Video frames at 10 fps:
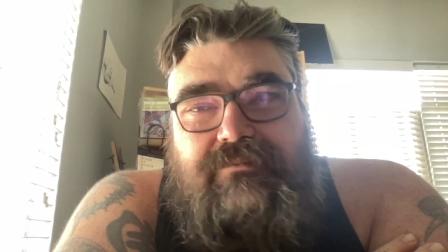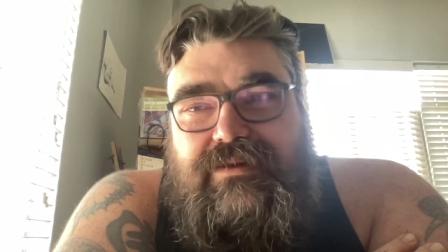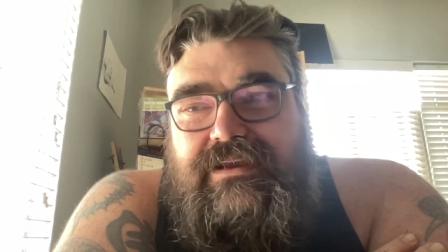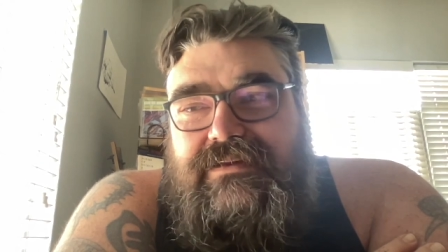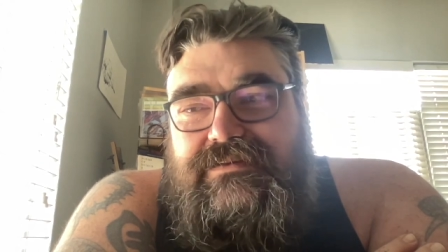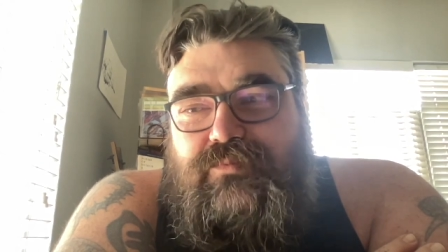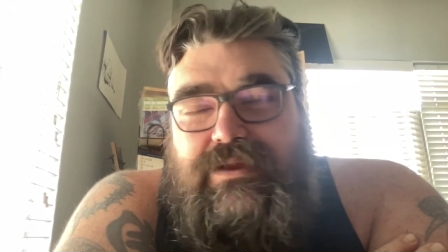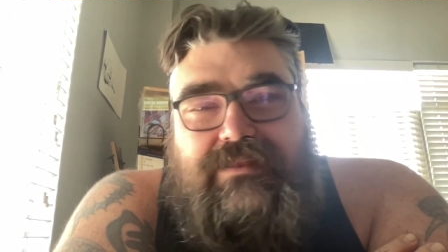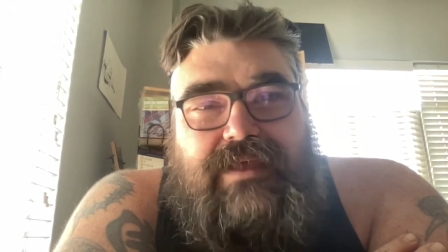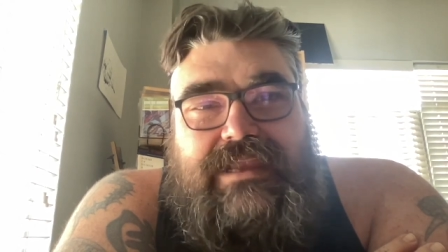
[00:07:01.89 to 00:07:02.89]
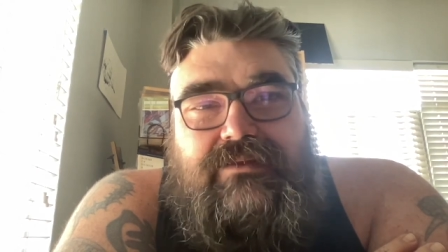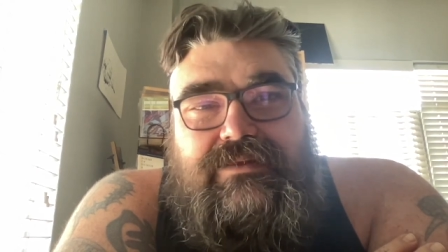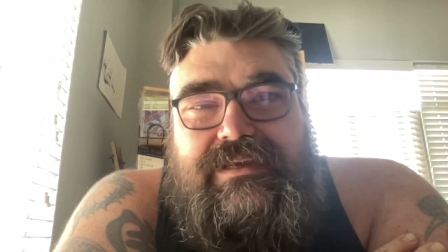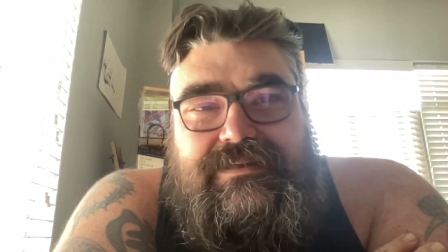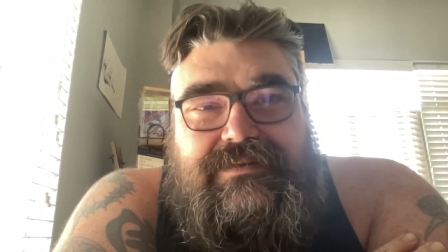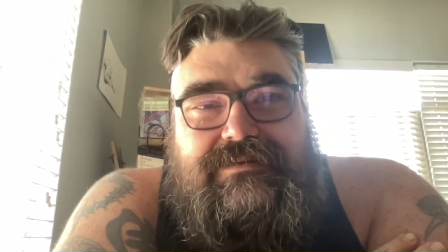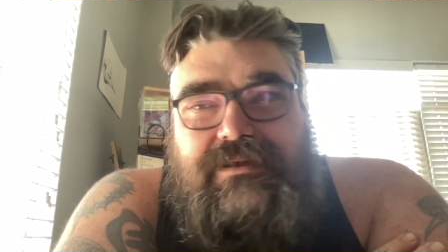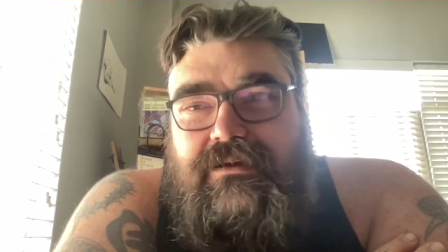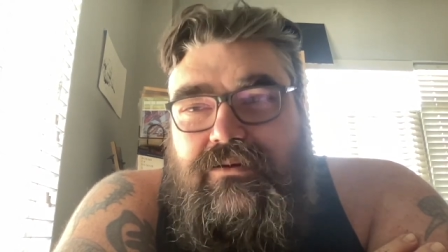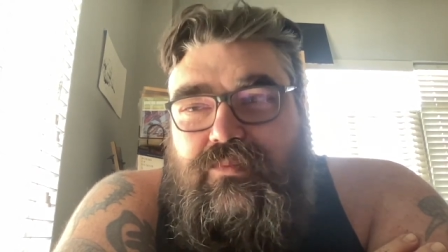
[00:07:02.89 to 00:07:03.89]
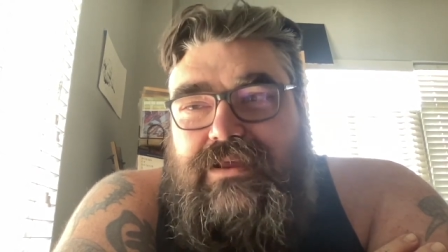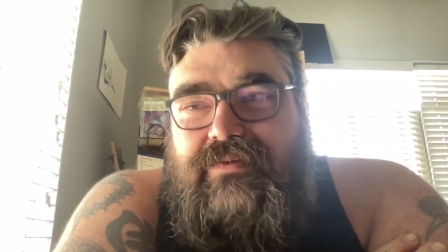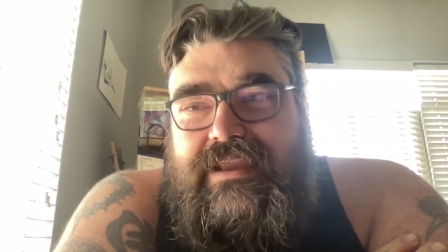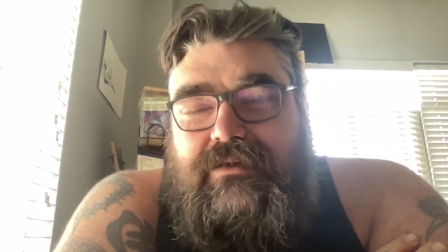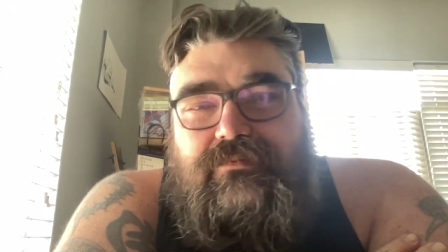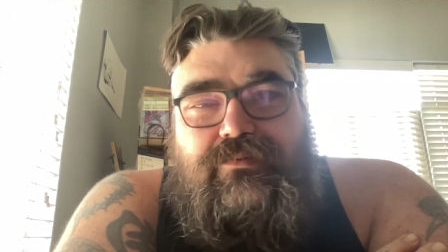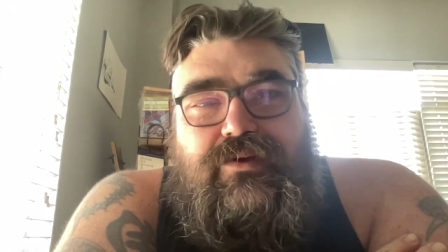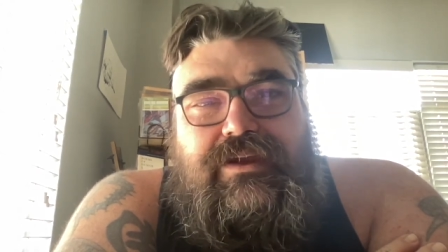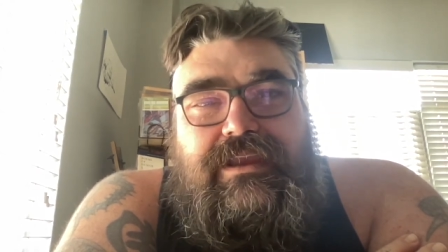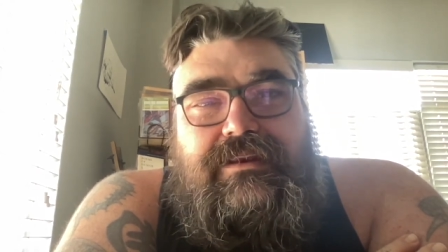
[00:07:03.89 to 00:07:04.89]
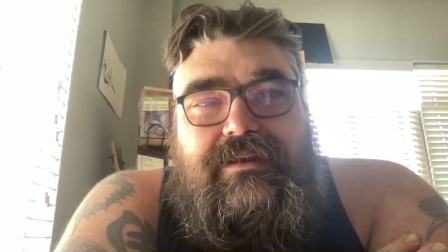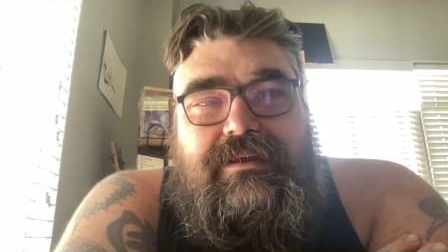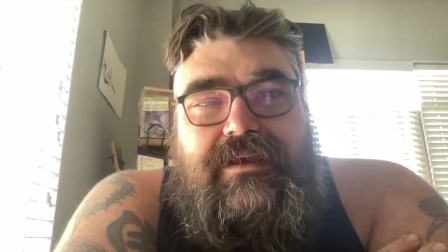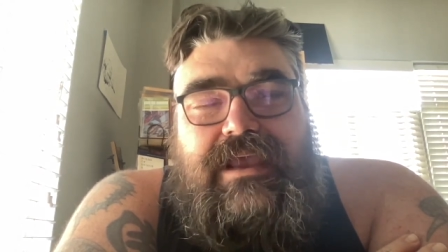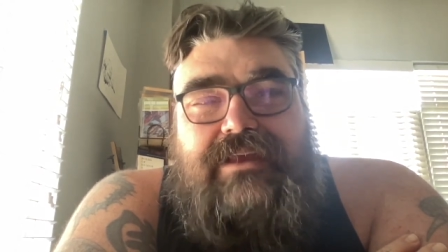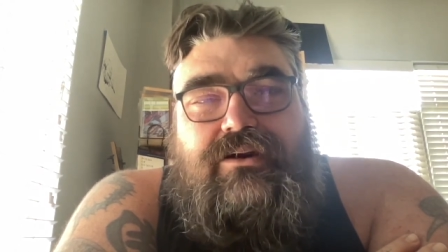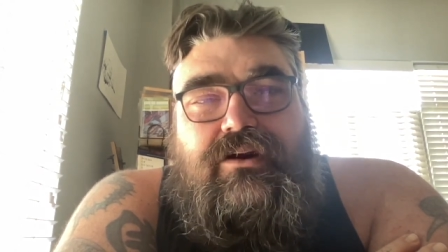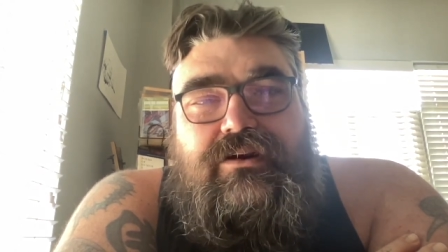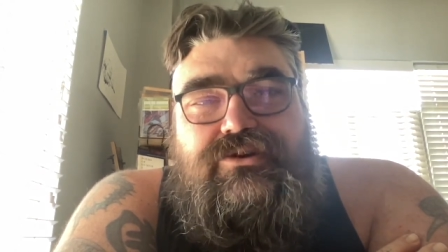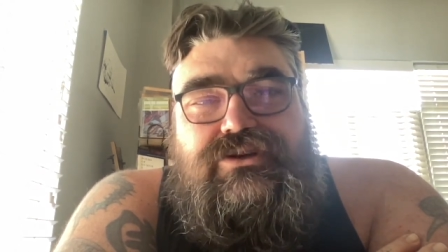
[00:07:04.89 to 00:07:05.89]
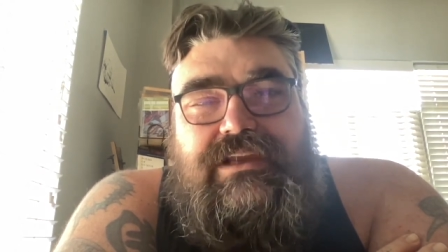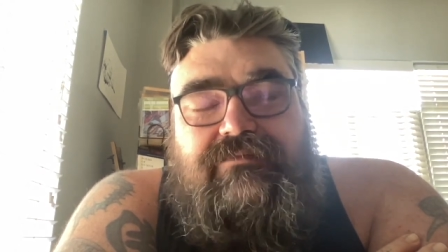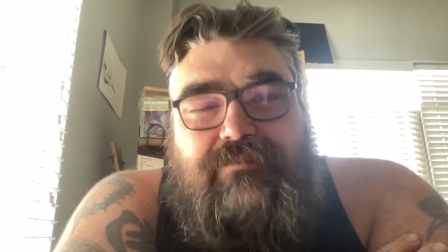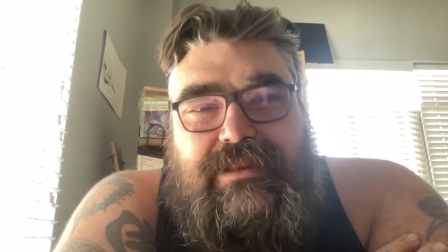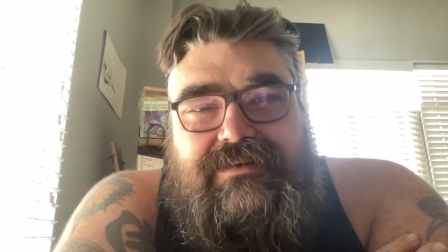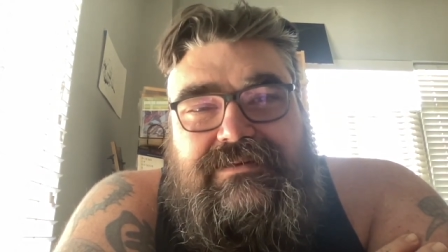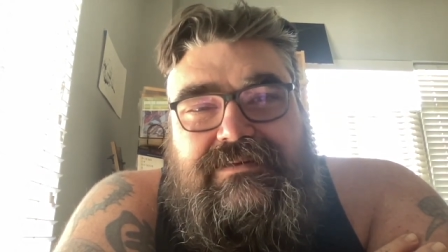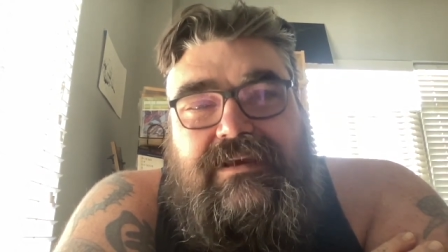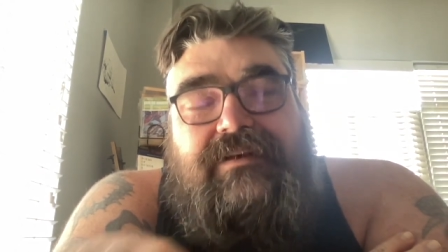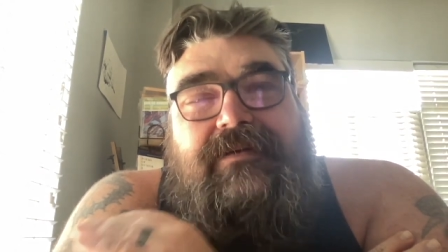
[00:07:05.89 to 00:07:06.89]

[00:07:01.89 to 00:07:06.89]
because we like lists. We like looking at our achievements.